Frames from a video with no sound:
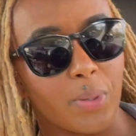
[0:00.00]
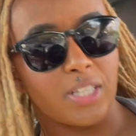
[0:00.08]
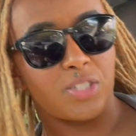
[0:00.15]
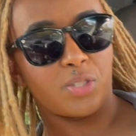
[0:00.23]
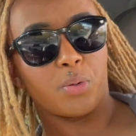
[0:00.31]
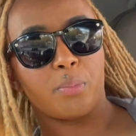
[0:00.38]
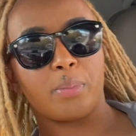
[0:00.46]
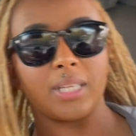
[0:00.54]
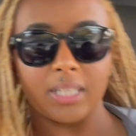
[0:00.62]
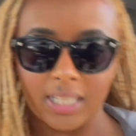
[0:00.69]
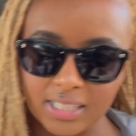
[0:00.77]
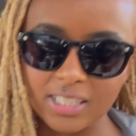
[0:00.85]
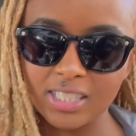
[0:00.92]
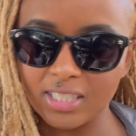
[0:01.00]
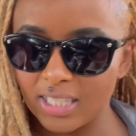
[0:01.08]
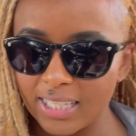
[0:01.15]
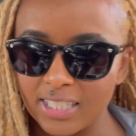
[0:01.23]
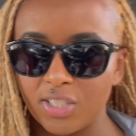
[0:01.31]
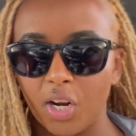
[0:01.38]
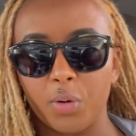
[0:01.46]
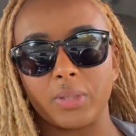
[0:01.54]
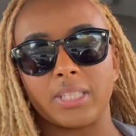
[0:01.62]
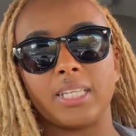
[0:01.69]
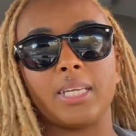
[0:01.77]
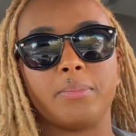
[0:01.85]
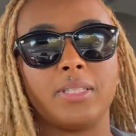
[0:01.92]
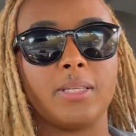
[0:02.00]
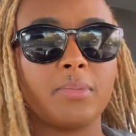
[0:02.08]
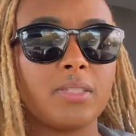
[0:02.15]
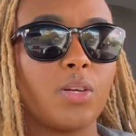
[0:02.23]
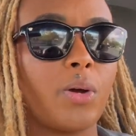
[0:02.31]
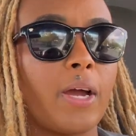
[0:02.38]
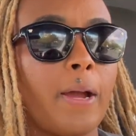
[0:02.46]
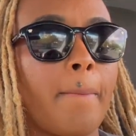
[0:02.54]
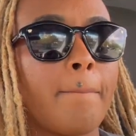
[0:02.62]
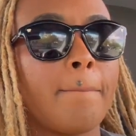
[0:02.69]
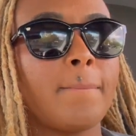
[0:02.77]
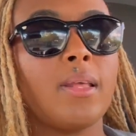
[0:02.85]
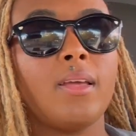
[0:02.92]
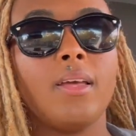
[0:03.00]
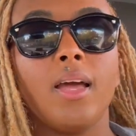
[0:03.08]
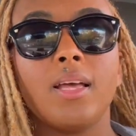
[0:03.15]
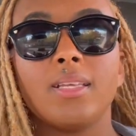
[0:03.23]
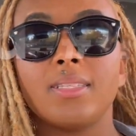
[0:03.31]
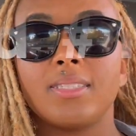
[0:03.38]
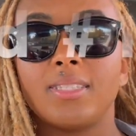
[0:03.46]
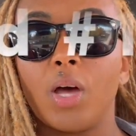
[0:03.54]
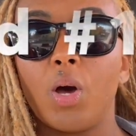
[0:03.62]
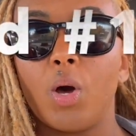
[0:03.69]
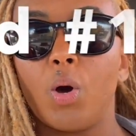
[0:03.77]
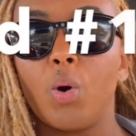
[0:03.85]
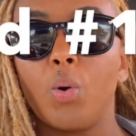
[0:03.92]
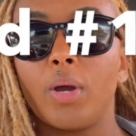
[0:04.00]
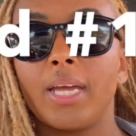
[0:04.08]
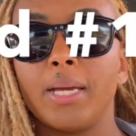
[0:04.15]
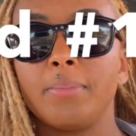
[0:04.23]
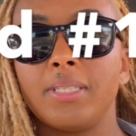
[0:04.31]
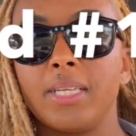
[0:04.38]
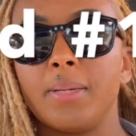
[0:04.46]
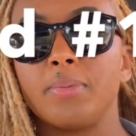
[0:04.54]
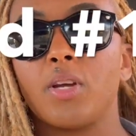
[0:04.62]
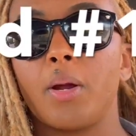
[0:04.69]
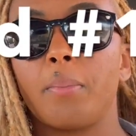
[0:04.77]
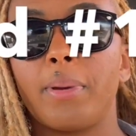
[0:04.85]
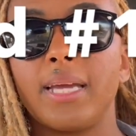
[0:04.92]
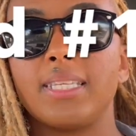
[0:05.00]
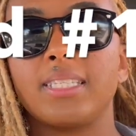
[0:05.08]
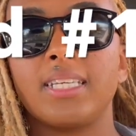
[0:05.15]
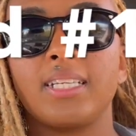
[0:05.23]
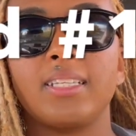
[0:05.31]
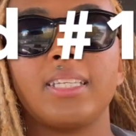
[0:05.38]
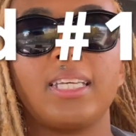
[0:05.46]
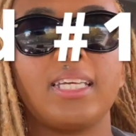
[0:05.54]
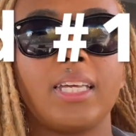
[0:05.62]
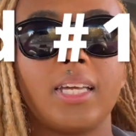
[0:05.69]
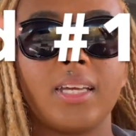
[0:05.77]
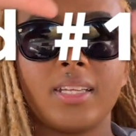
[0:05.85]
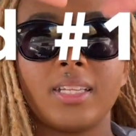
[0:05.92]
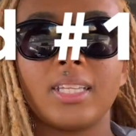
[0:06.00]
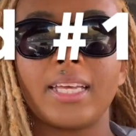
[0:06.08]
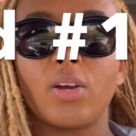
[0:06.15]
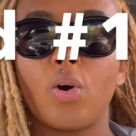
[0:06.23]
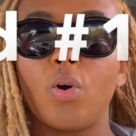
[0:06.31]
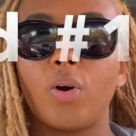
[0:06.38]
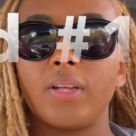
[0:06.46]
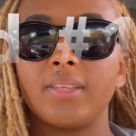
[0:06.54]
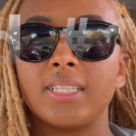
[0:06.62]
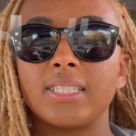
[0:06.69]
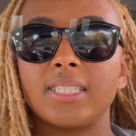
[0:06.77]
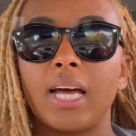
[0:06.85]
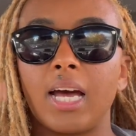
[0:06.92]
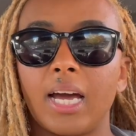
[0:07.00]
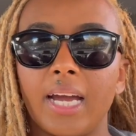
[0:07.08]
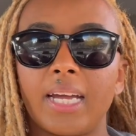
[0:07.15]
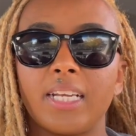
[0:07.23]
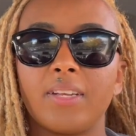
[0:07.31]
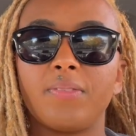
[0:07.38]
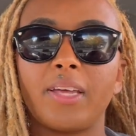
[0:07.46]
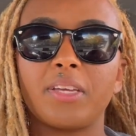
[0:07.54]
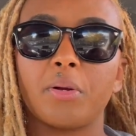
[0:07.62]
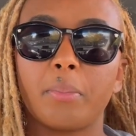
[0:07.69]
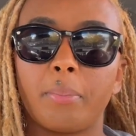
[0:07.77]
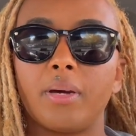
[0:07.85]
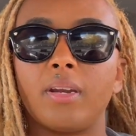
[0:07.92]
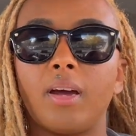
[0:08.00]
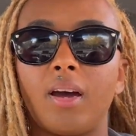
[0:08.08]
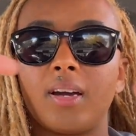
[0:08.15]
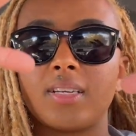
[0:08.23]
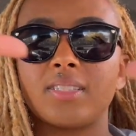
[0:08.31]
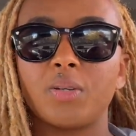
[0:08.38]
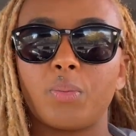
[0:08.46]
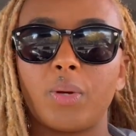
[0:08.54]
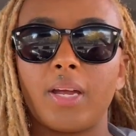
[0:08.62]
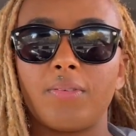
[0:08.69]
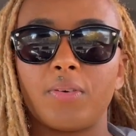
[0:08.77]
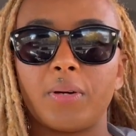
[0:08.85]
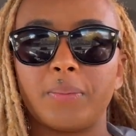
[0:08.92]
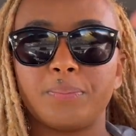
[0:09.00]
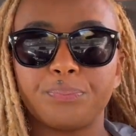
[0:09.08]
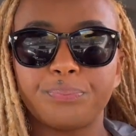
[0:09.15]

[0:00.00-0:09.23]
too, but let's start with the hip dips. Okay, so hip dips are basically like on the side of like your buttocks or whatever, and